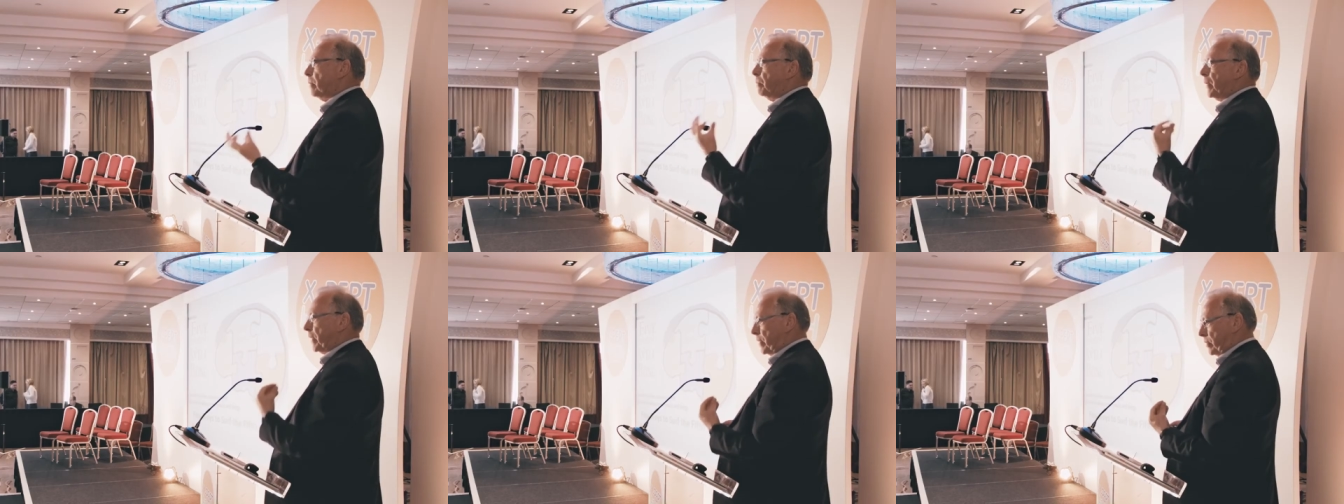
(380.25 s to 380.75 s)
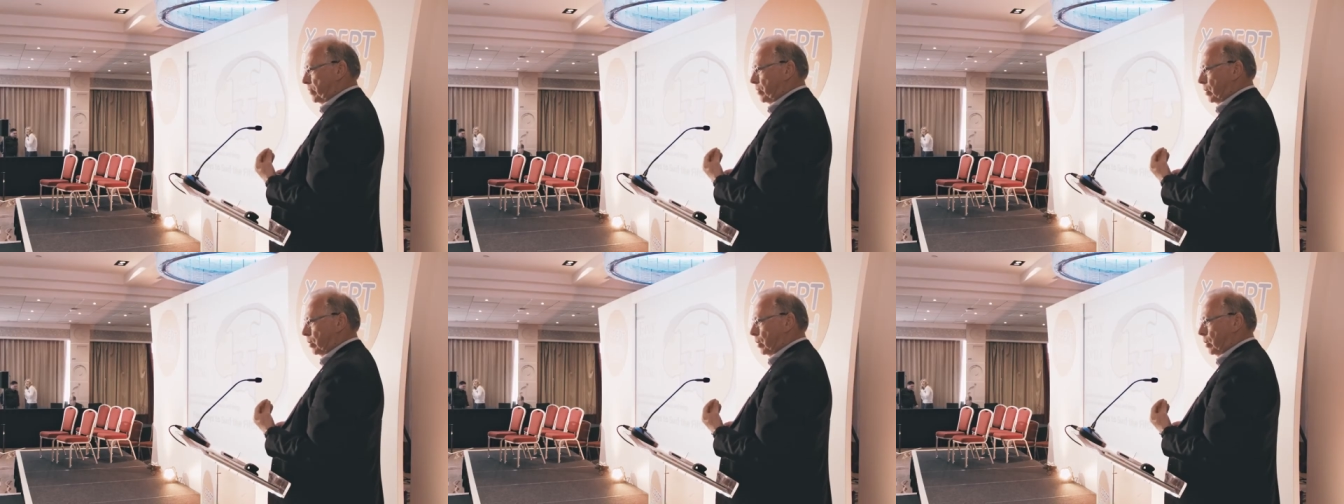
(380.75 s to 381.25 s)
appears,
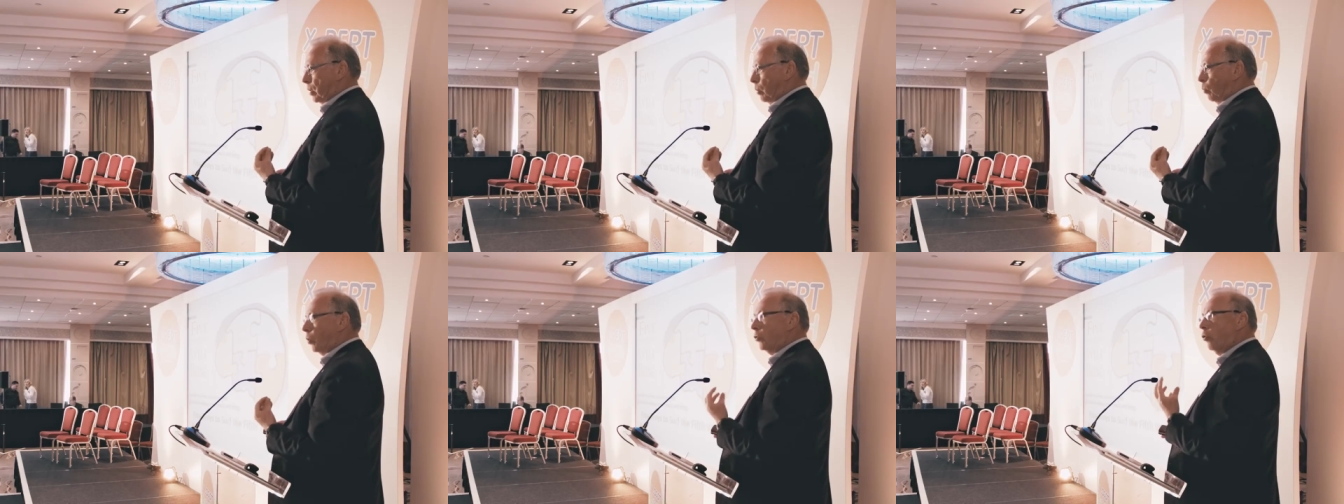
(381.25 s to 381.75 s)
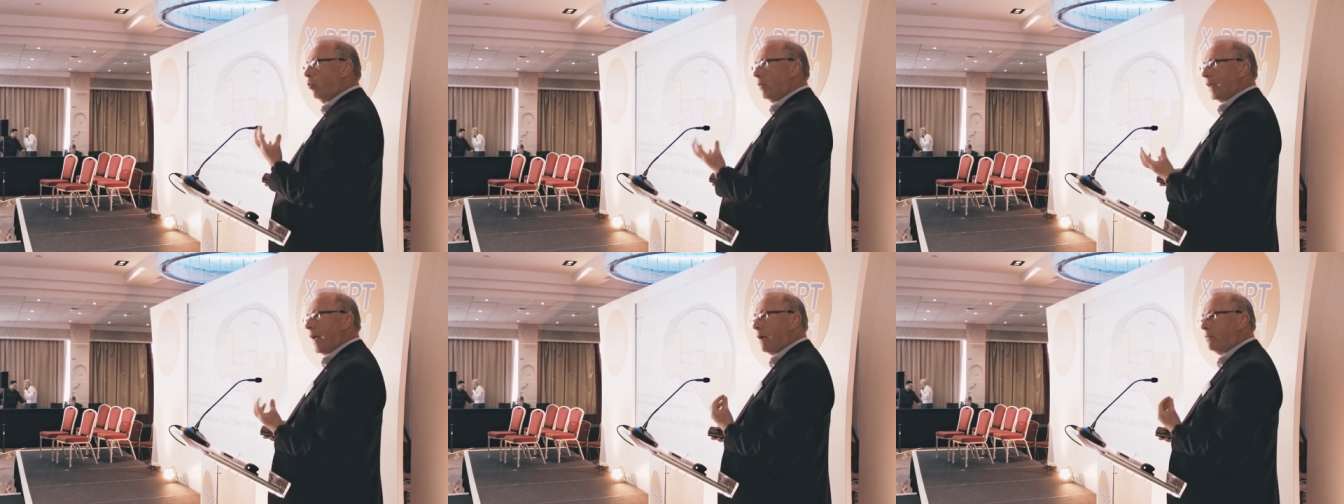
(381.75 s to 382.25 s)
what
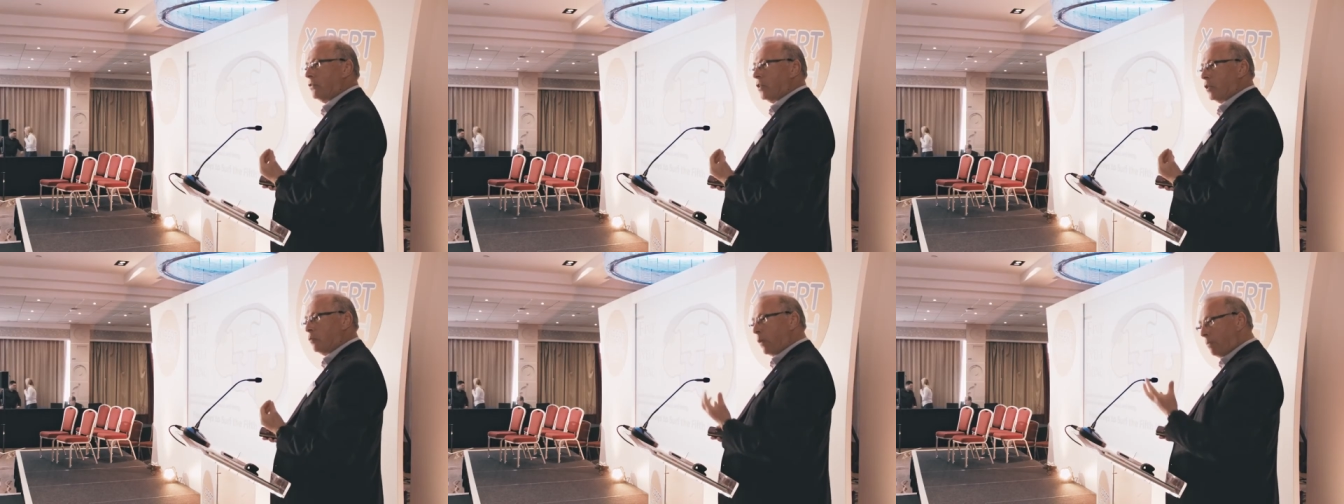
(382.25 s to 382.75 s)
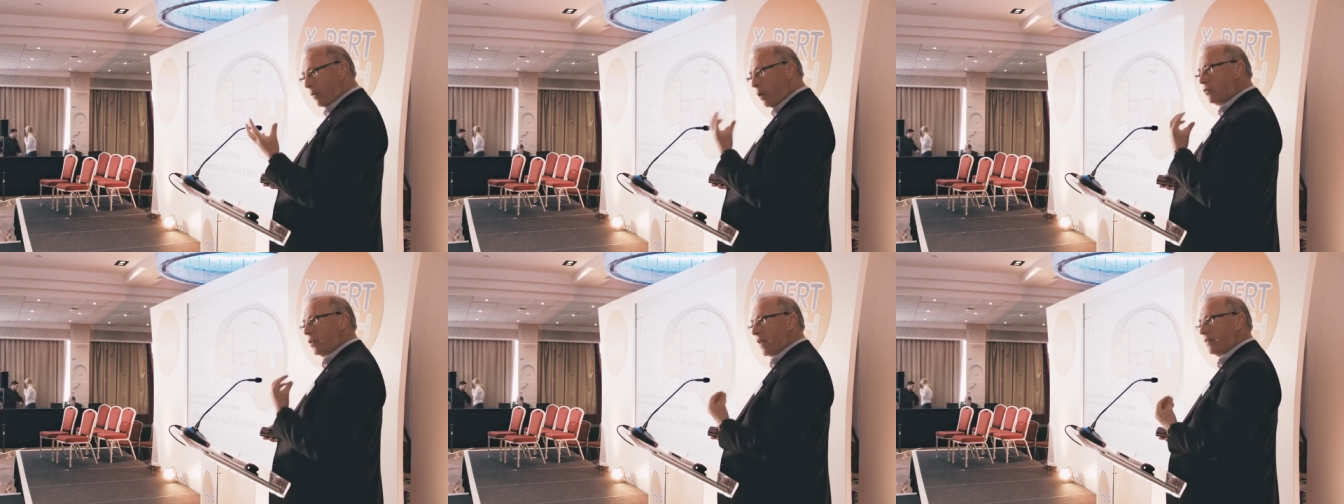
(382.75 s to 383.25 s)
normally happens is we
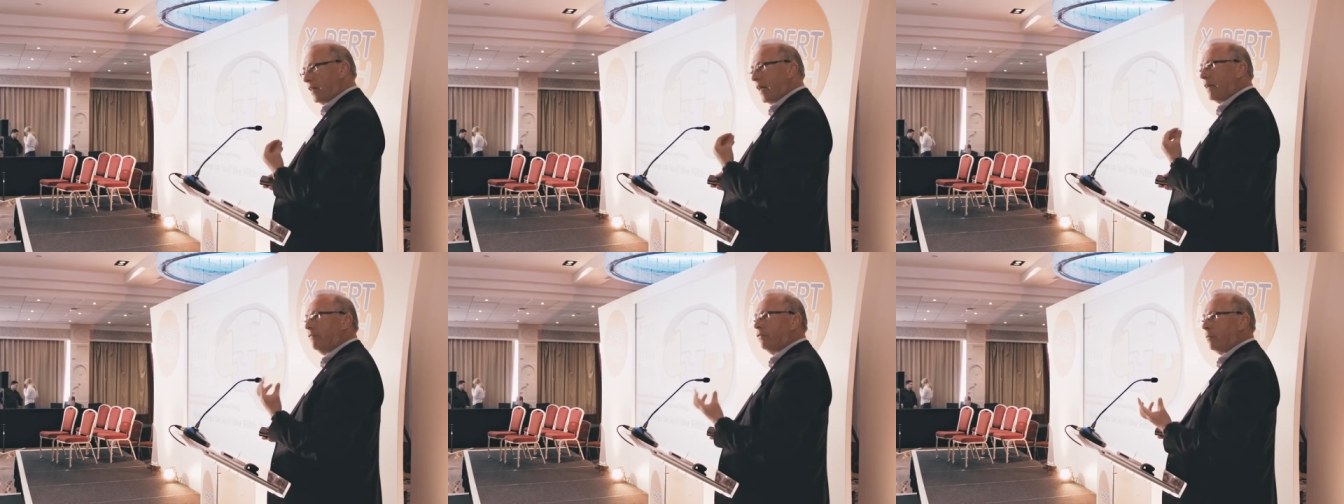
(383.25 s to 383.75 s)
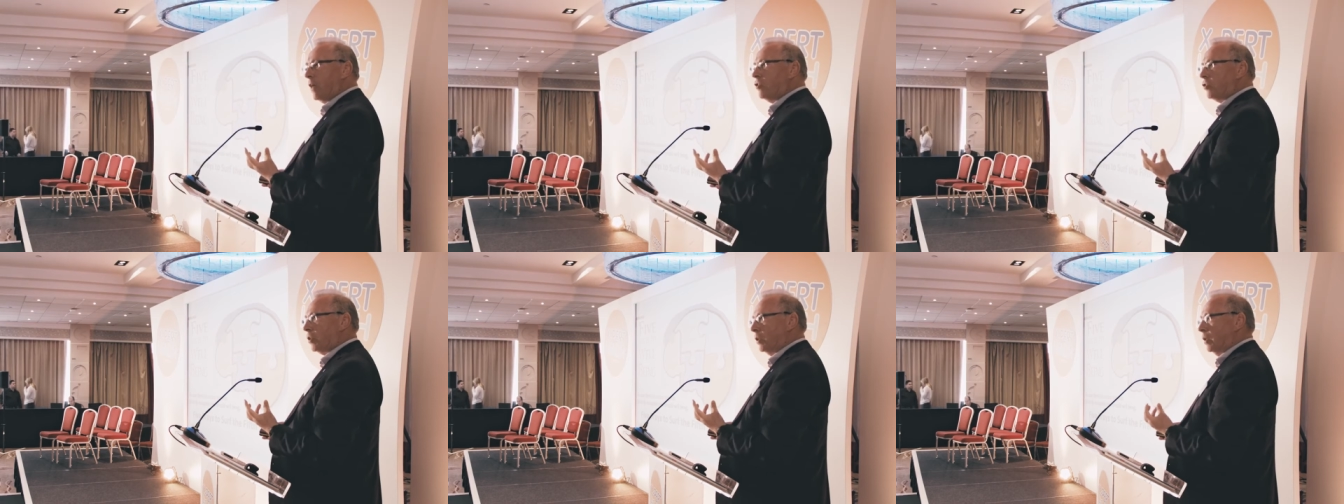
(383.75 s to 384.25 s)
process that
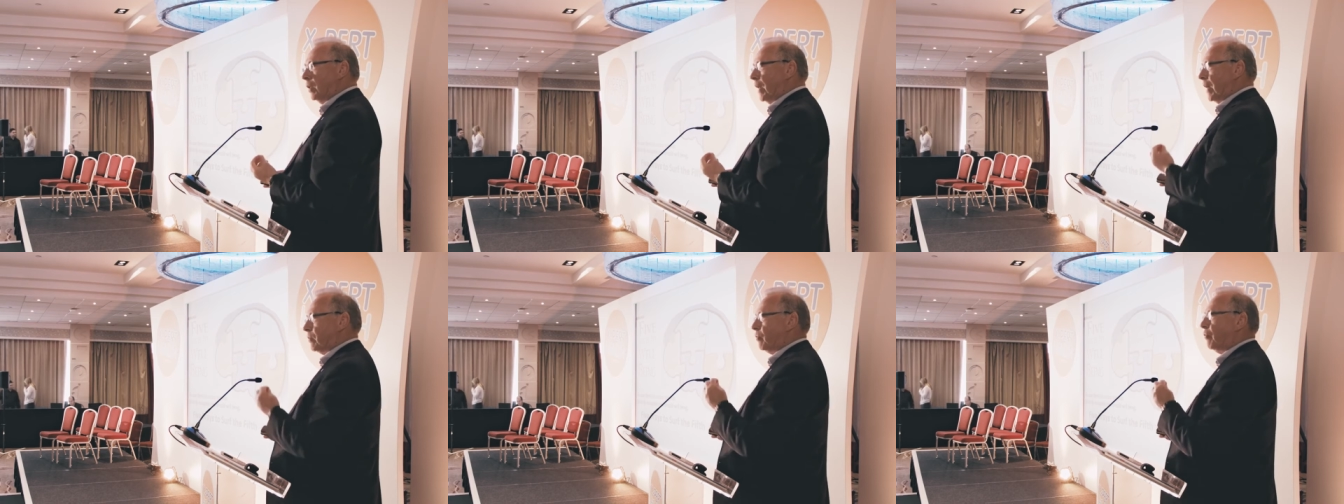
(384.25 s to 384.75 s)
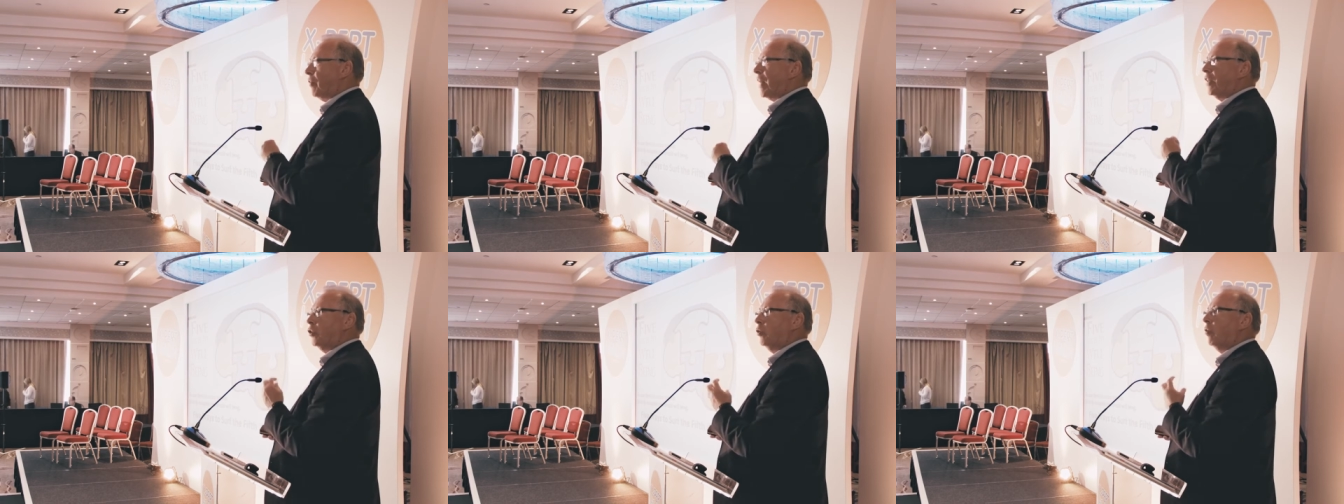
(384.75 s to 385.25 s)
information as
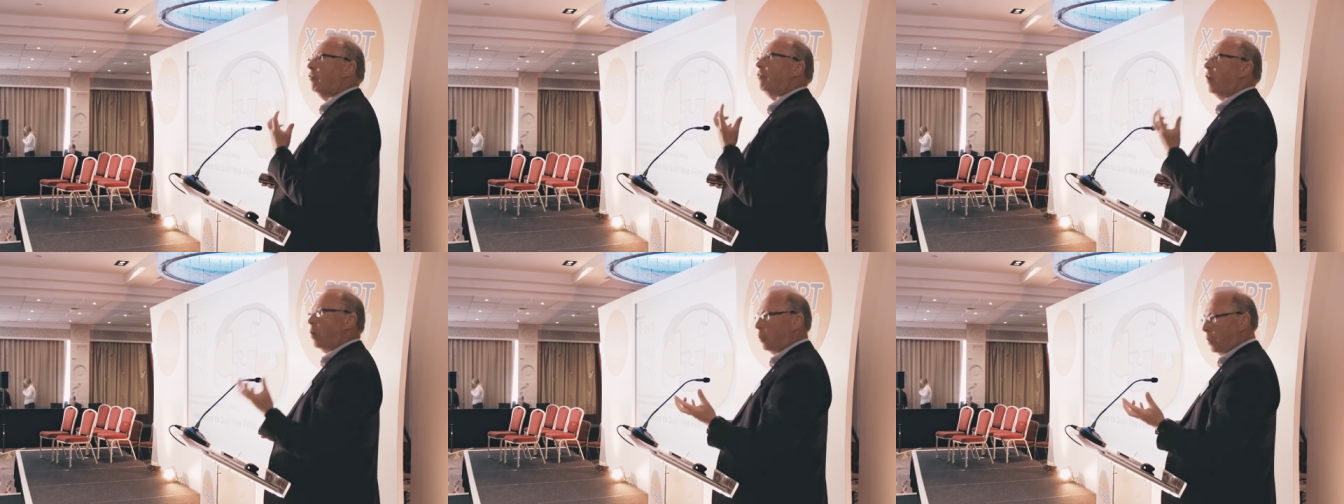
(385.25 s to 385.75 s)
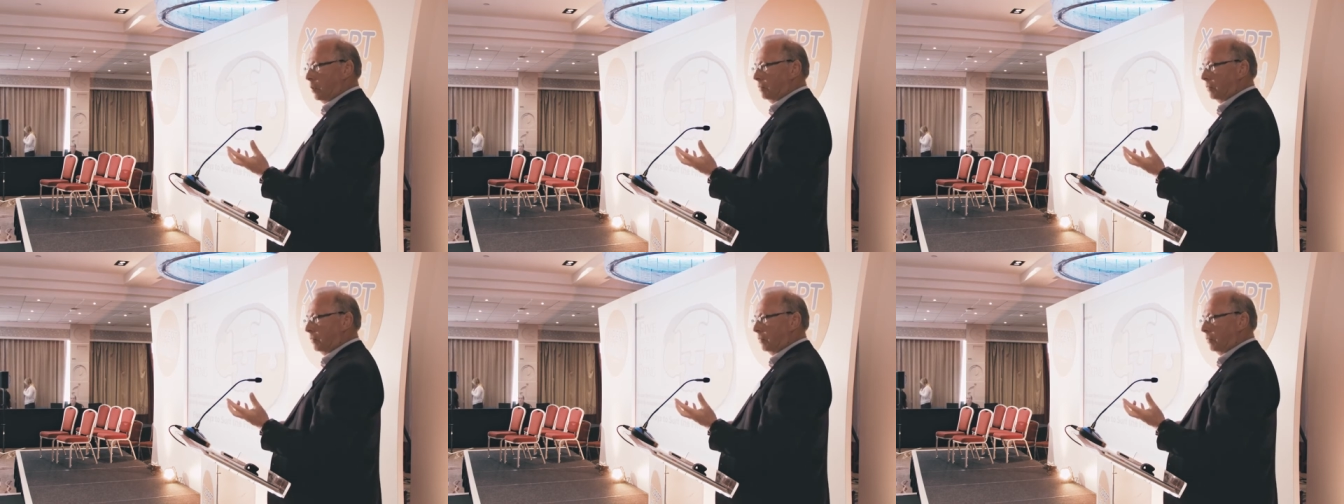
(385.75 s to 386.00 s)
friend or foe.